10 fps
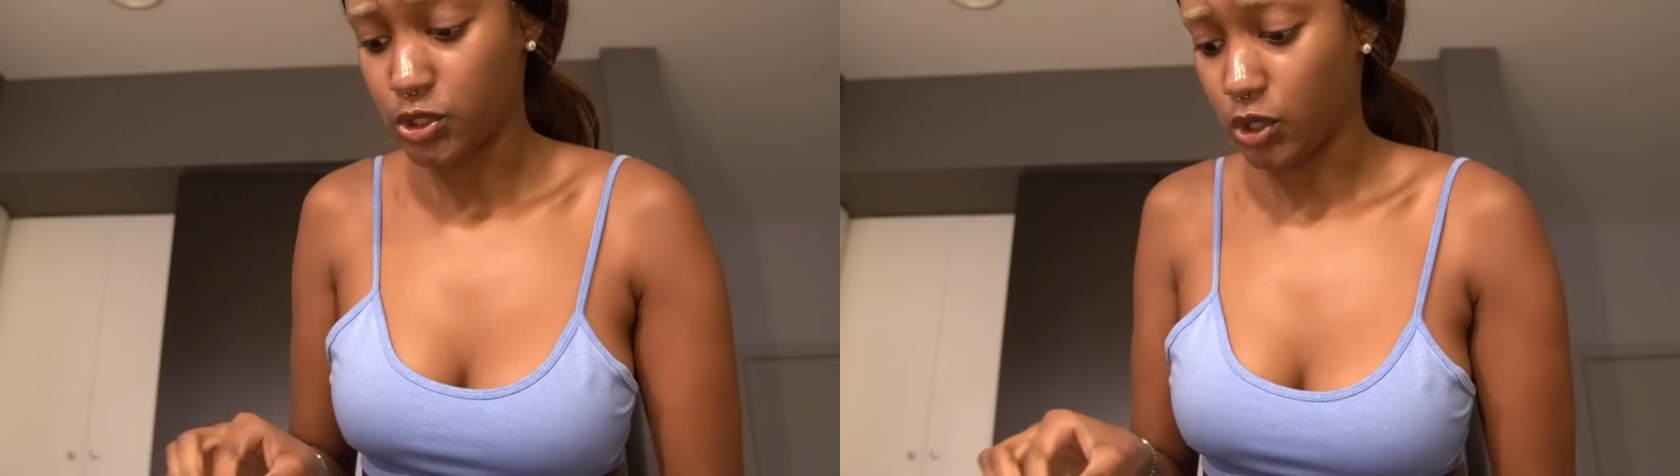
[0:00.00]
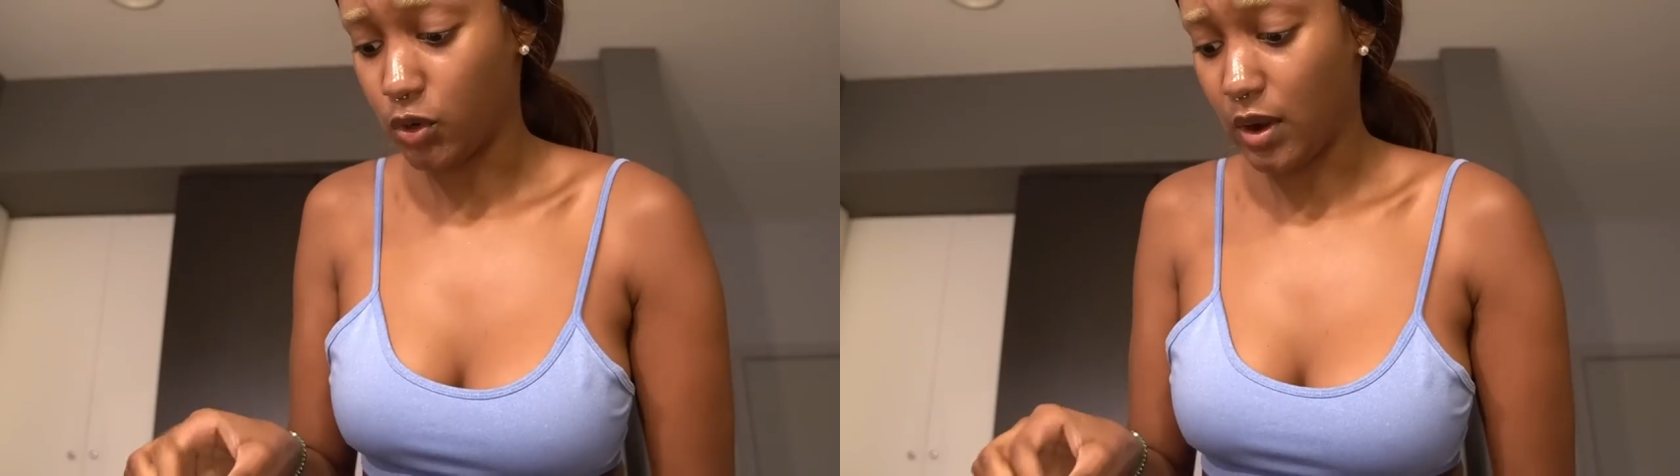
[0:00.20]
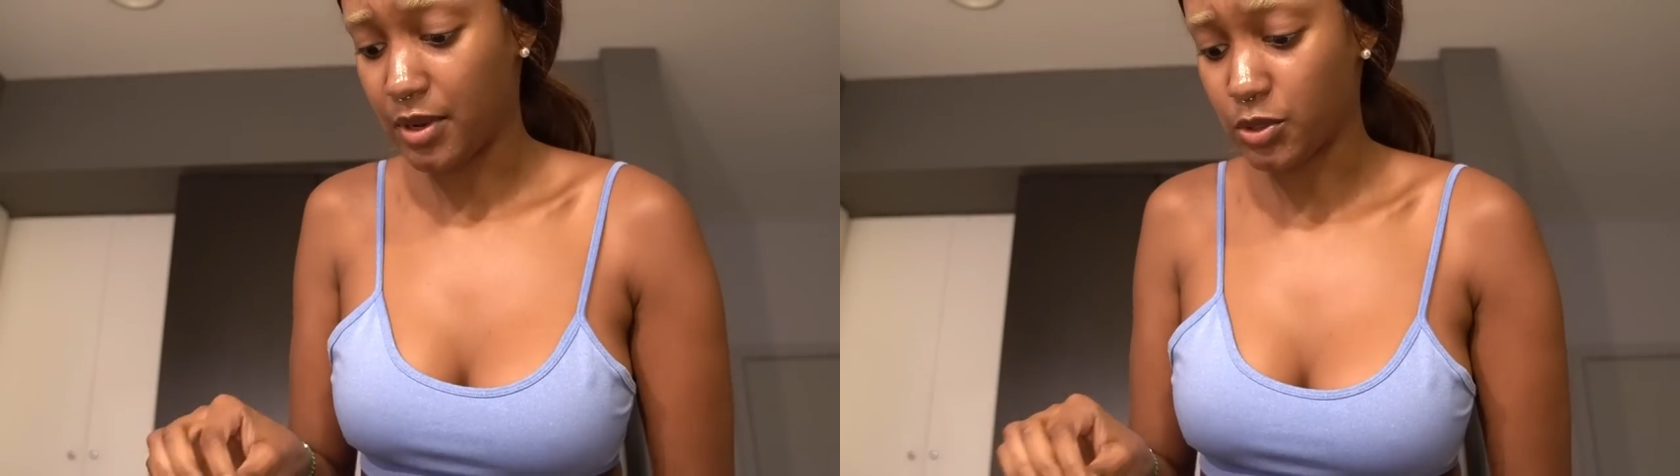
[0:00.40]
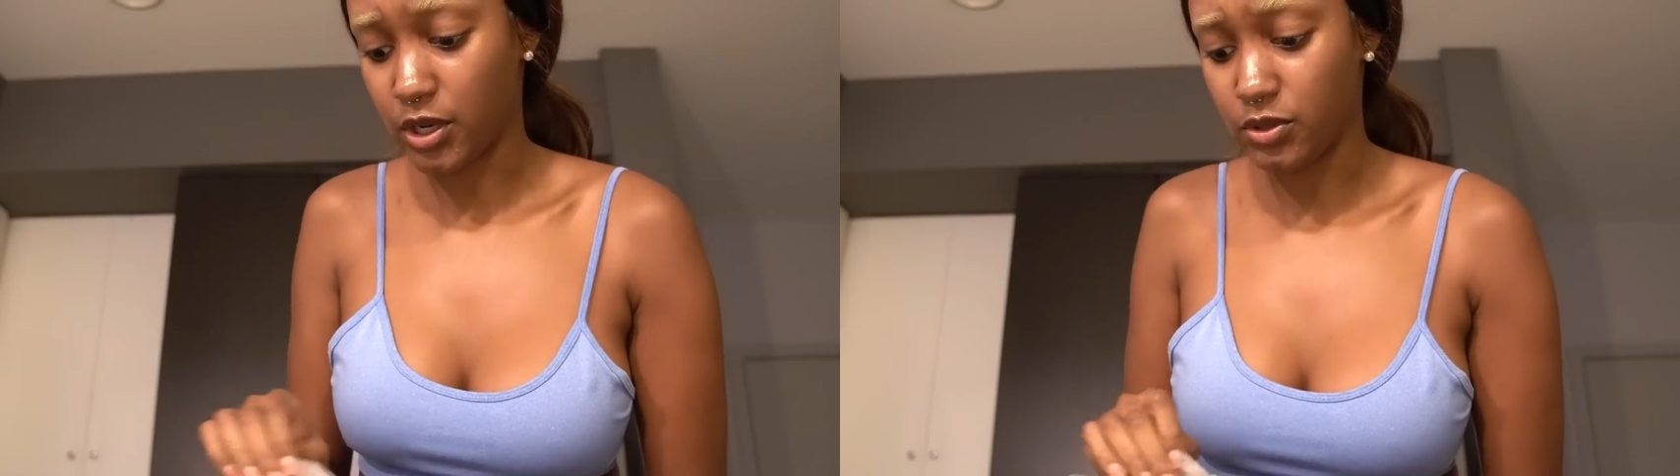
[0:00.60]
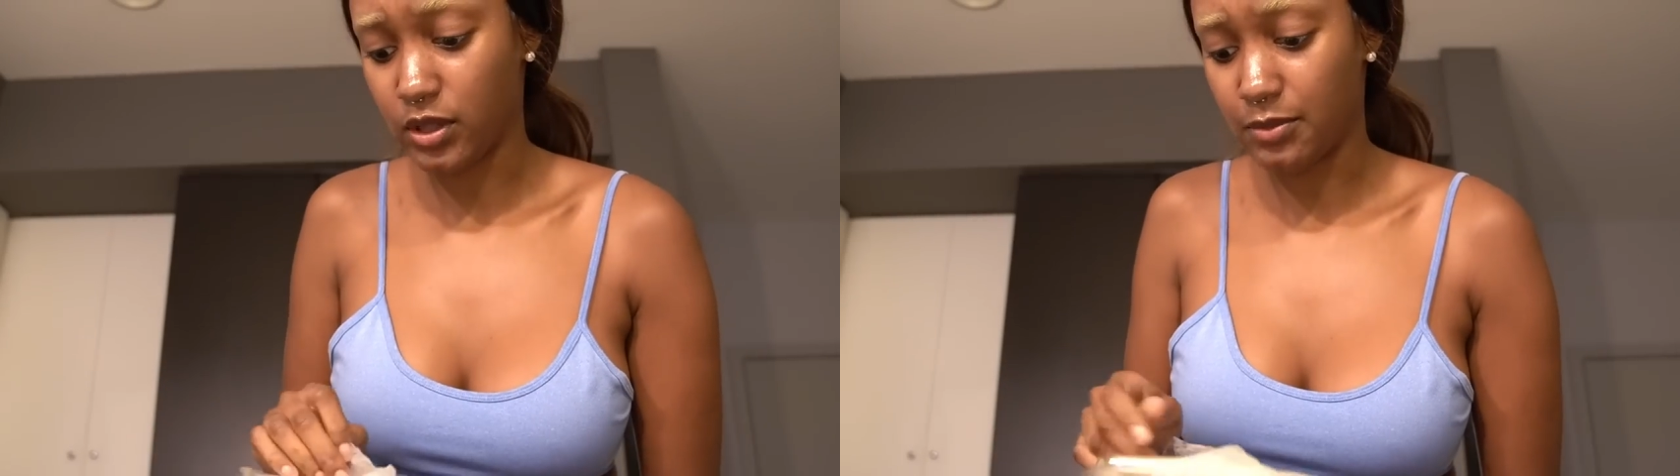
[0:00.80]
So I'm not
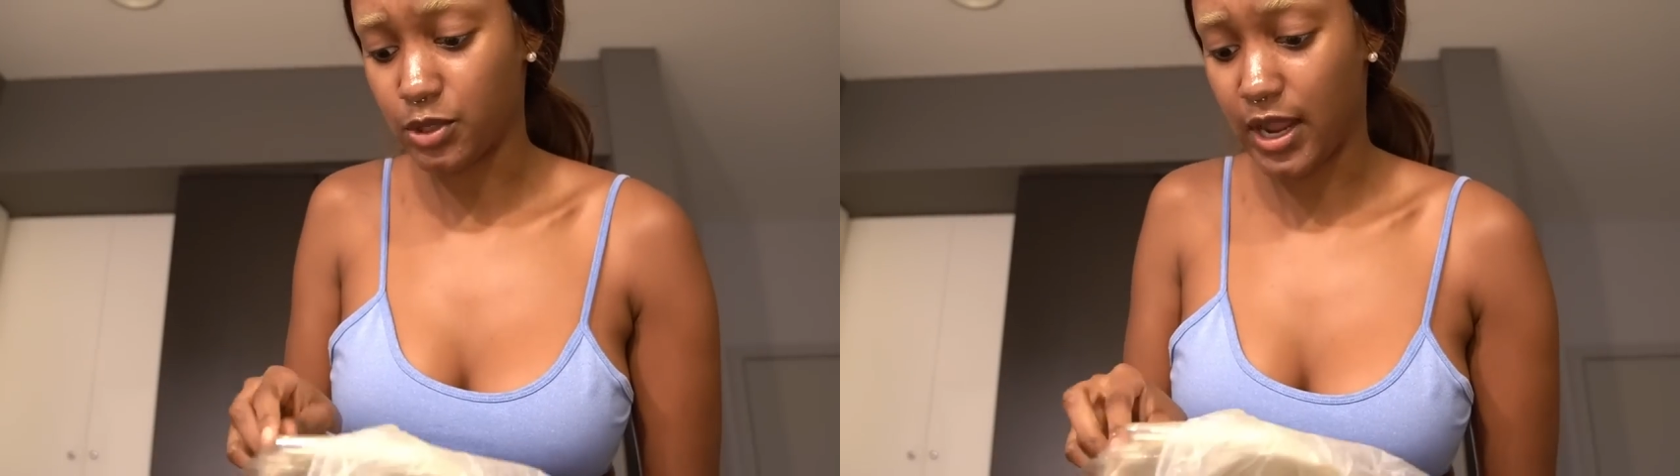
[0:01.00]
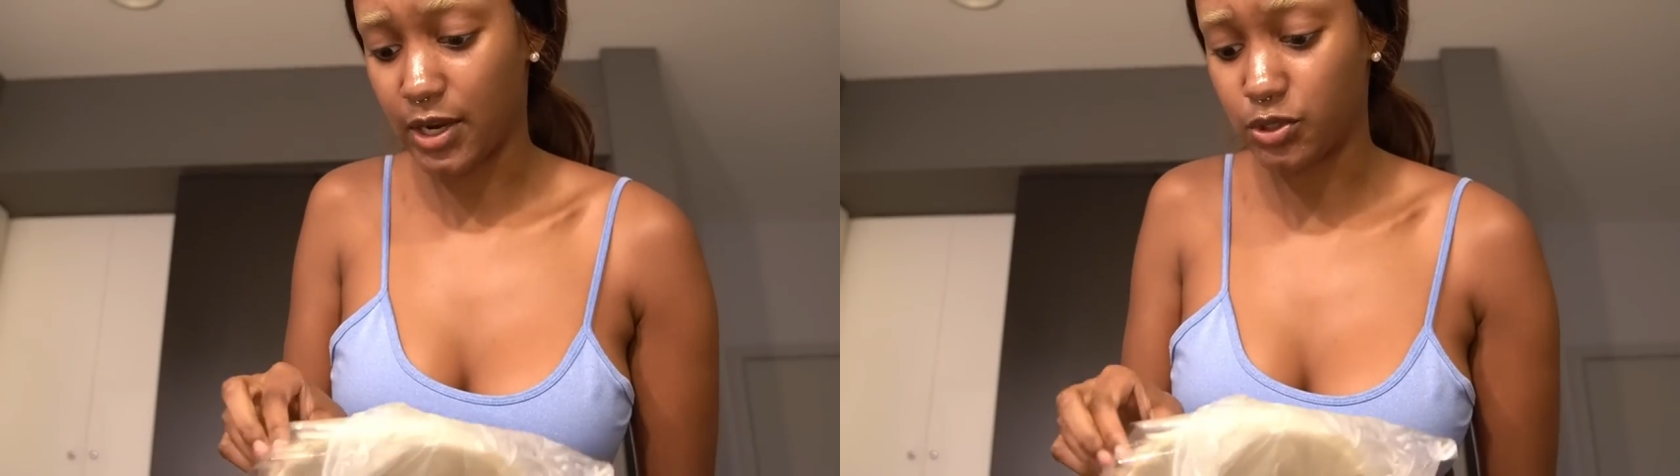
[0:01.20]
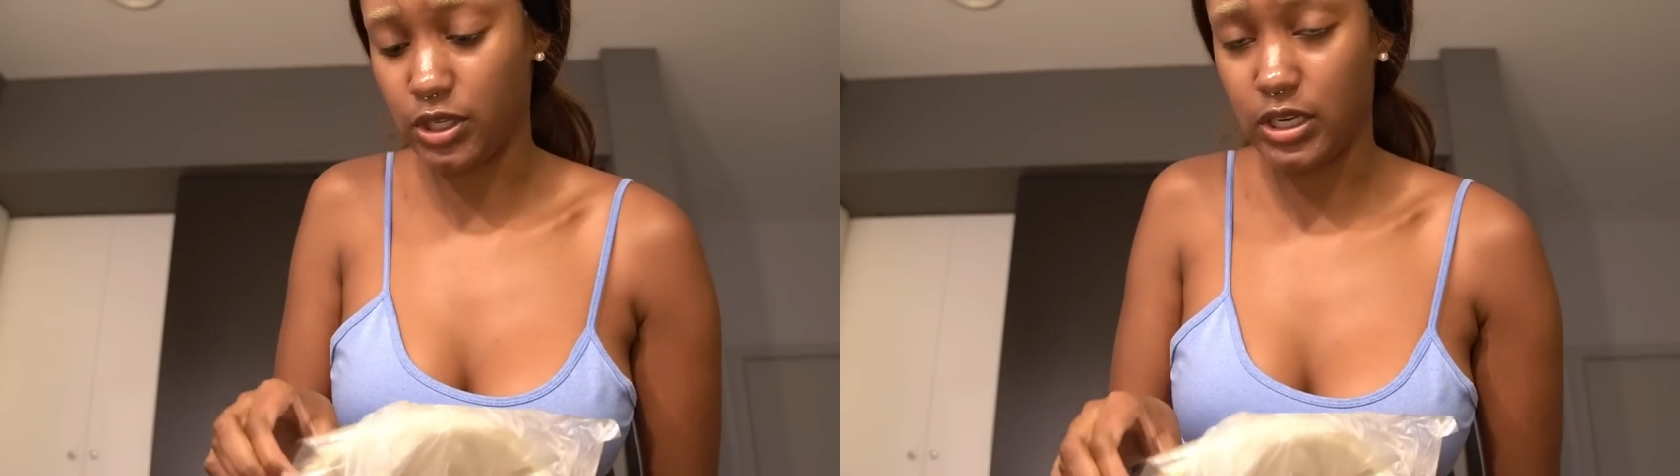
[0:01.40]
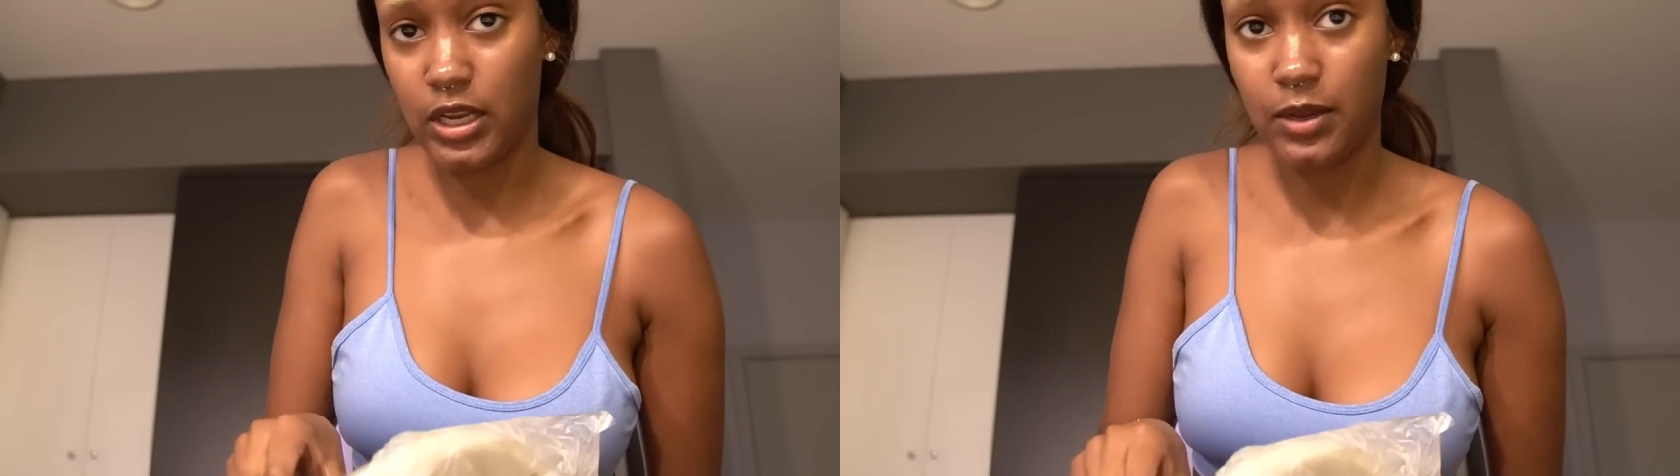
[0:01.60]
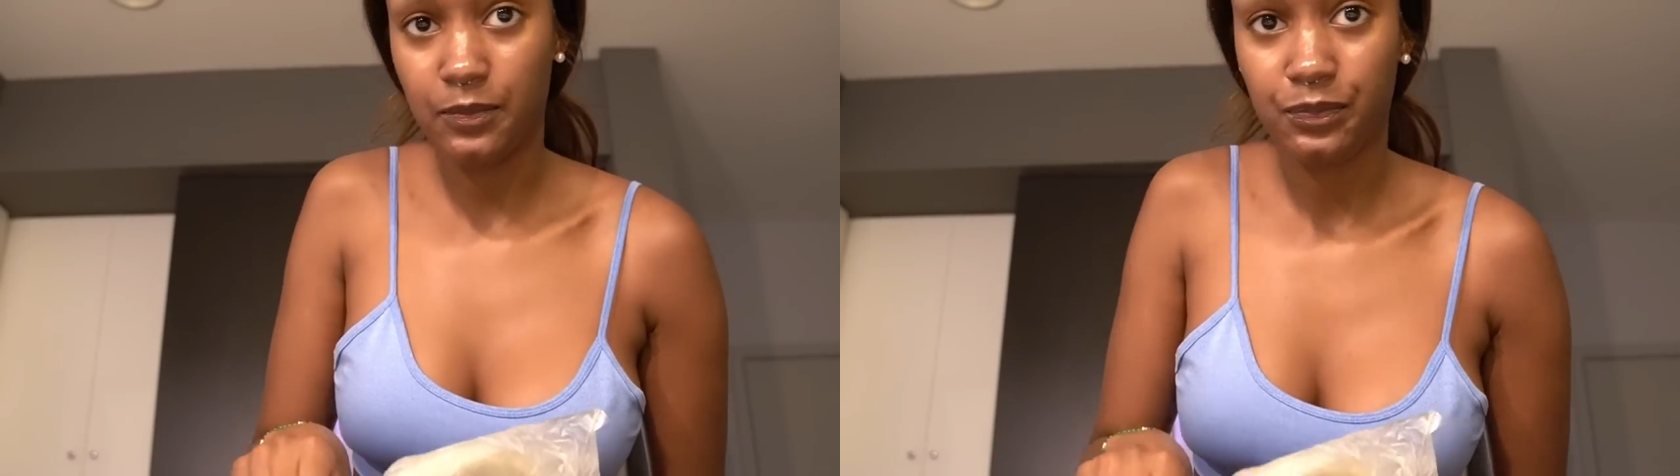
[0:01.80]
trying to do that. I'm trying to actually eat.